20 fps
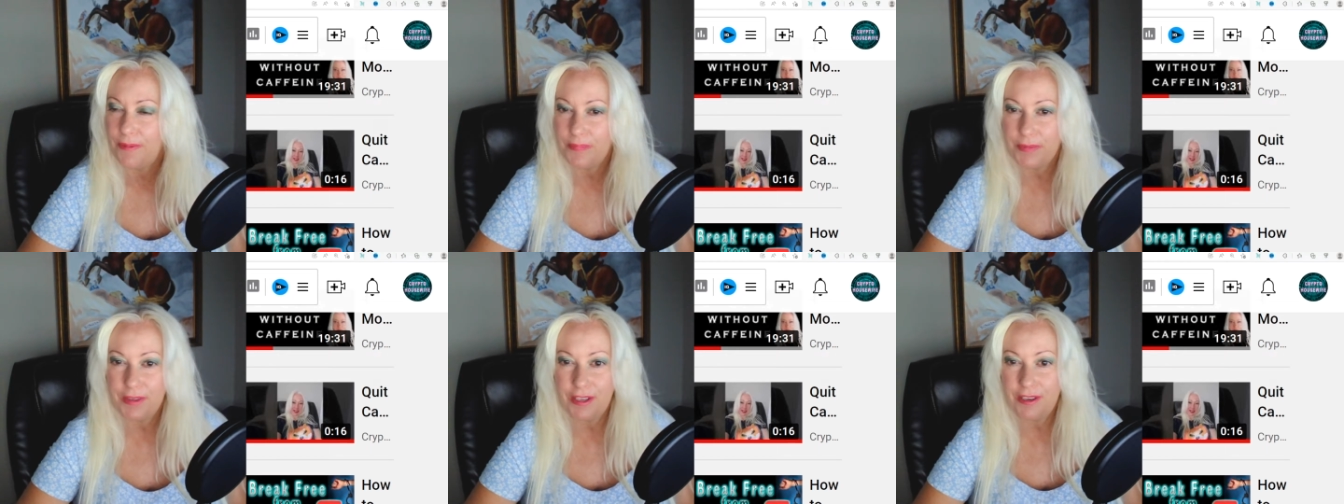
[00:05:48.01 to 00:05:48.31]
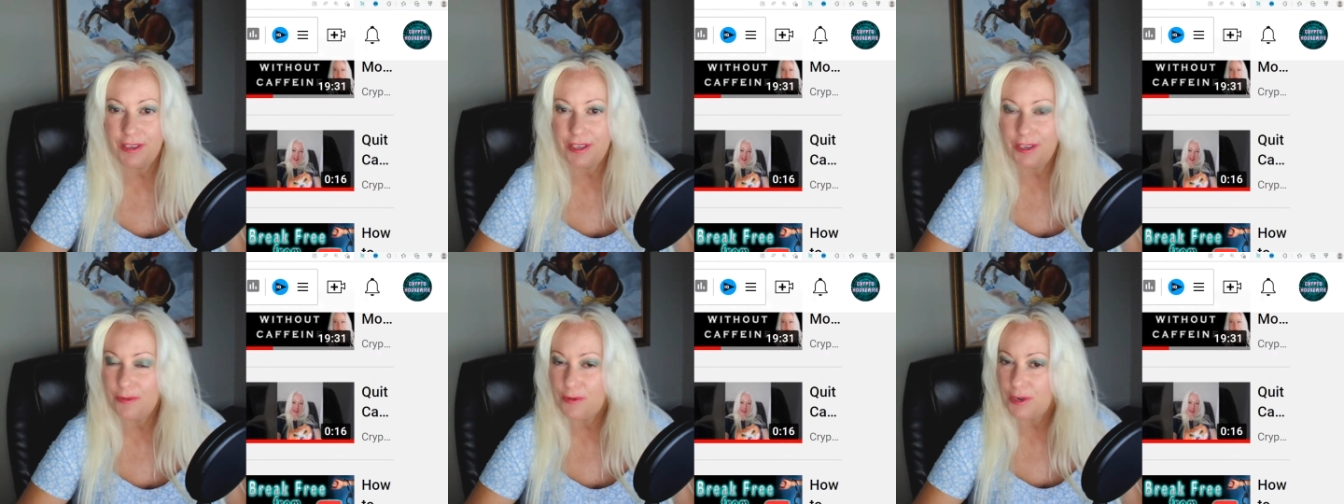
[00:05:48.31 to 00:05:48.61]

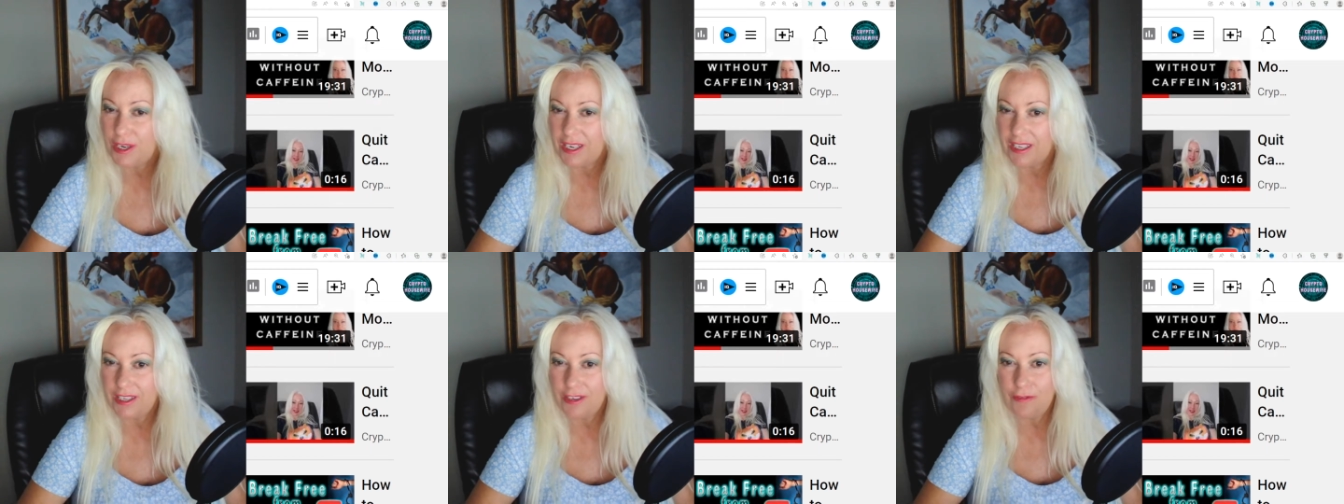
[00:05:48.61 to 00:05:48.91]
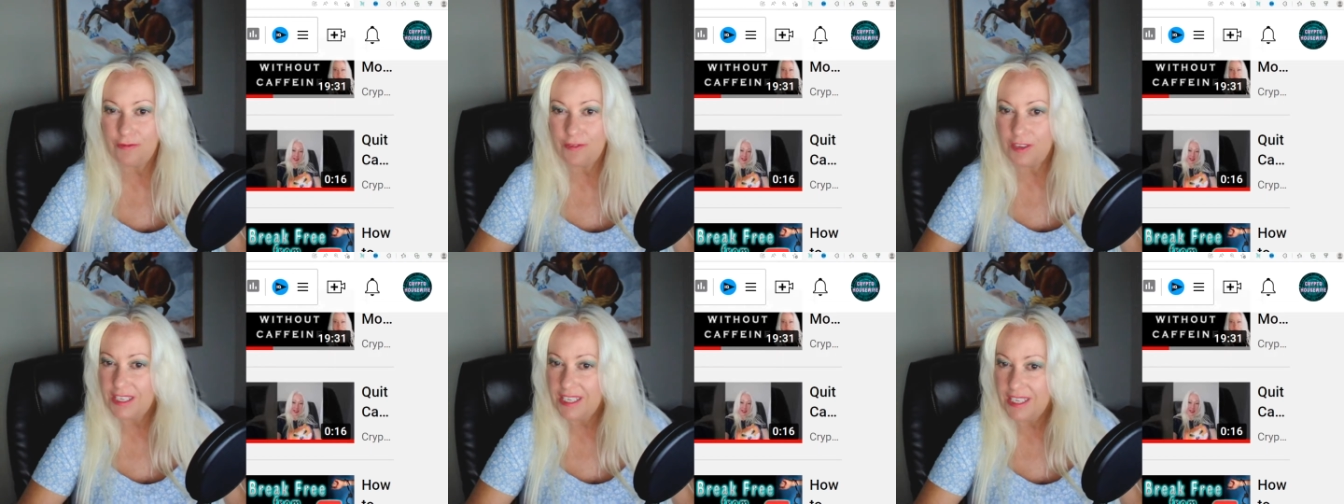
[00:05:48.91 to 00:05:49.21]
you want to
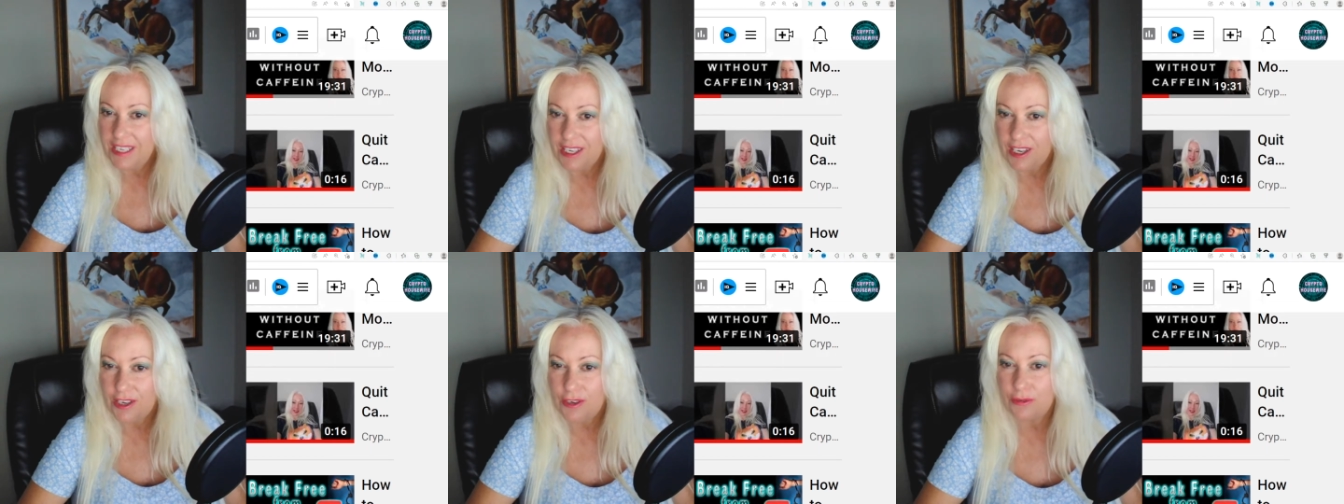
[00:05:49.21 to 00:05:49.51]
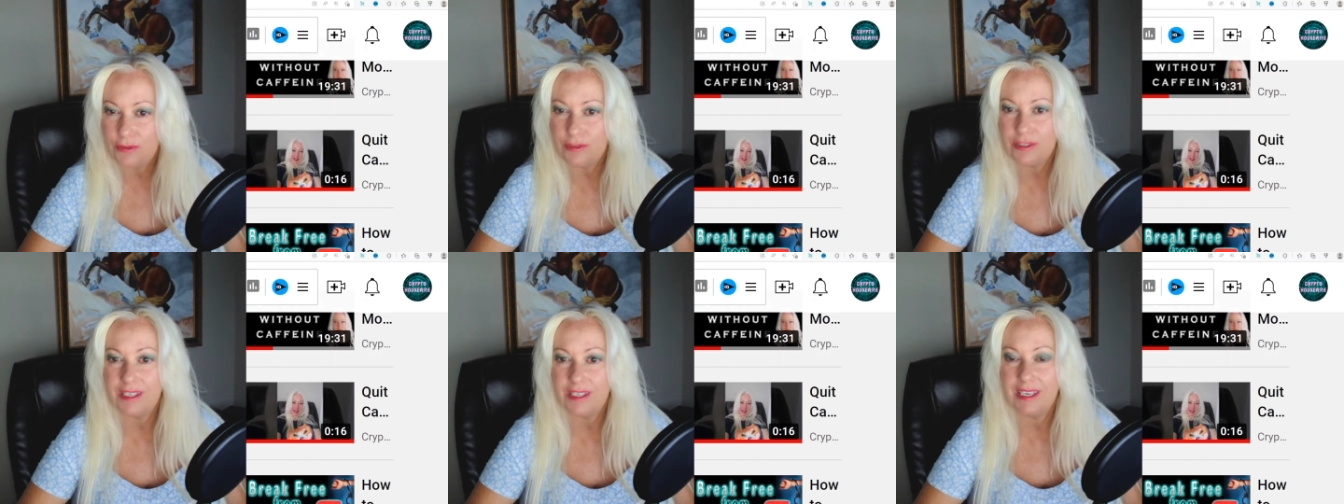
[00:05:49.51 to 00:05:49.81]
do
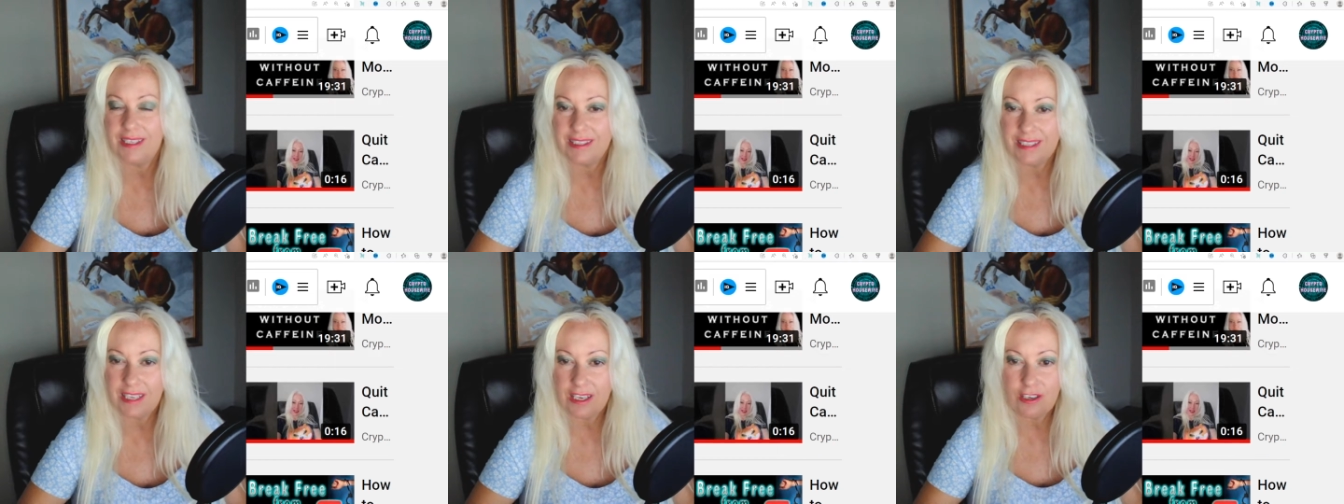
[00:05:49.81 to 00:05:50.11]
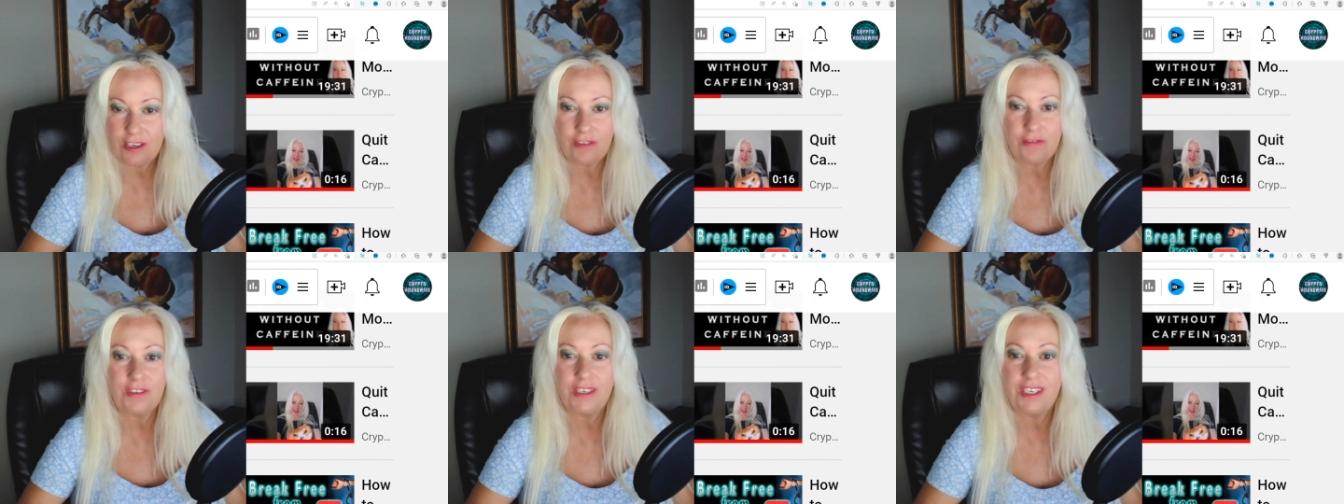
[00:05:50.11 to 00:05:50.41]
videos and sell
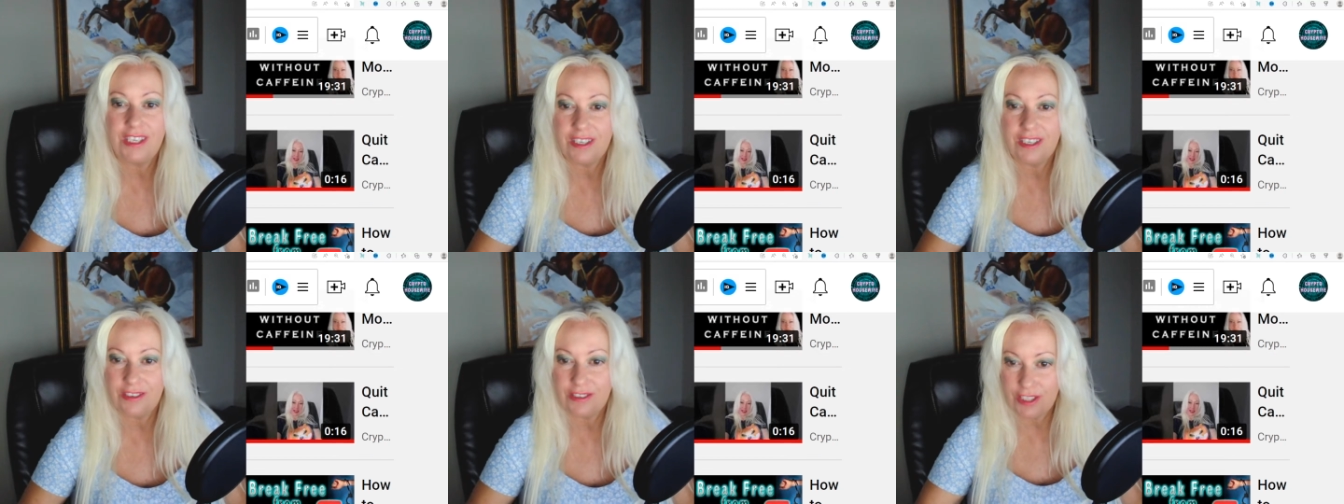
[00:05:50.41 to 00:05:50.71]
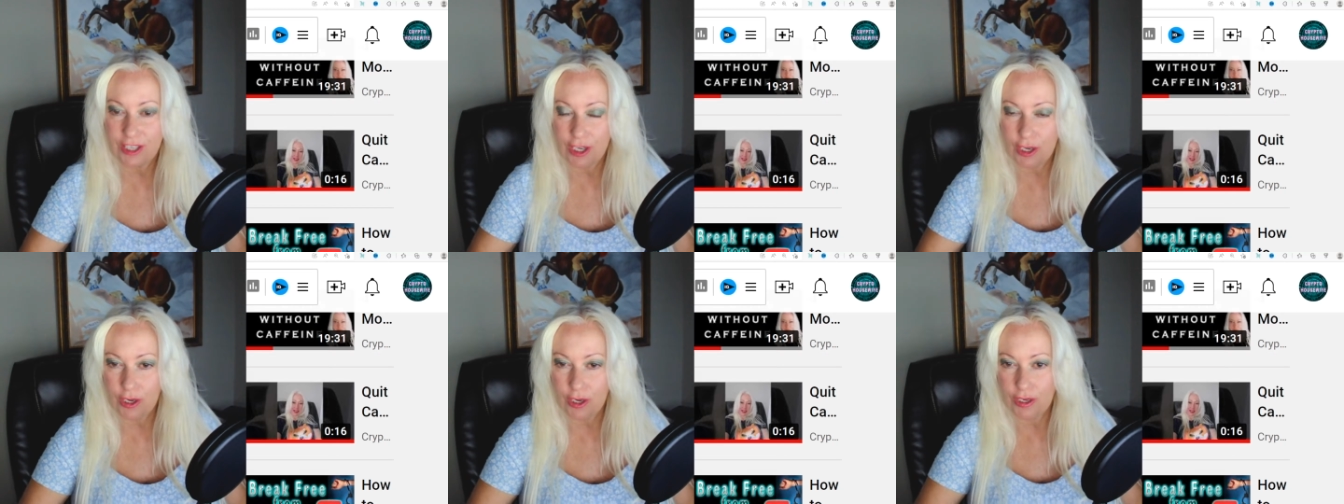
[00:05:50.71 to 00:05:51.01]
your
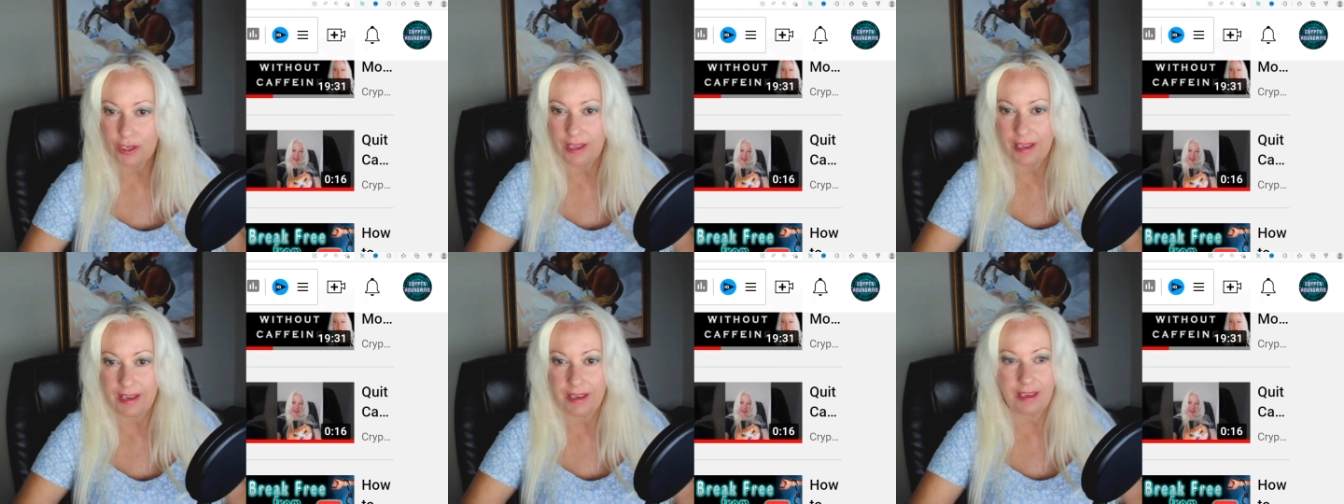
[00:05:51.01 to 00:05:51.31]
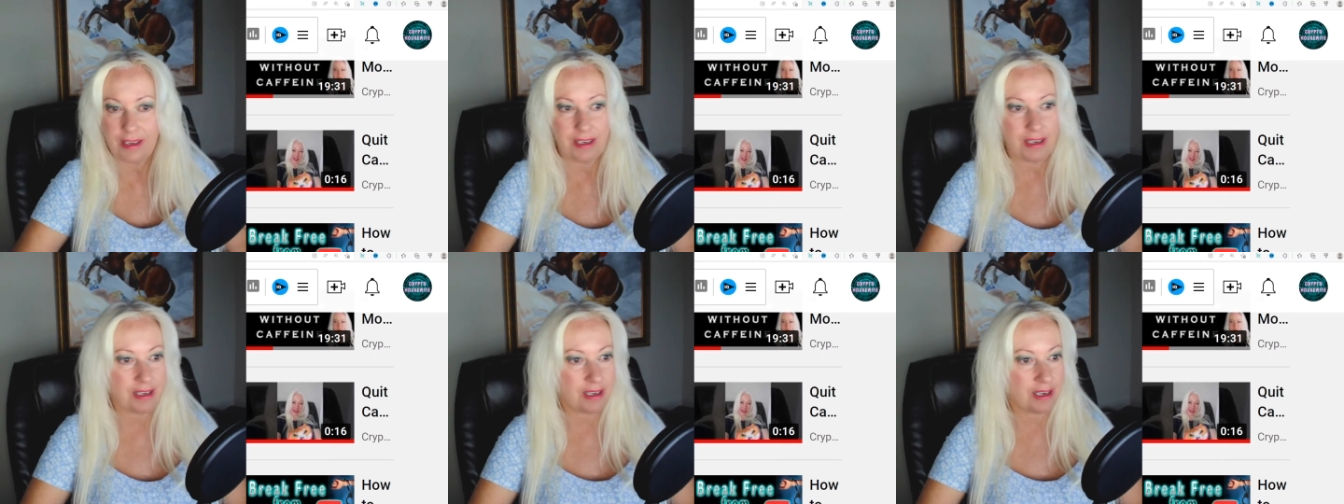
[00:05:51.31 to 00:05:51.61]
videos on like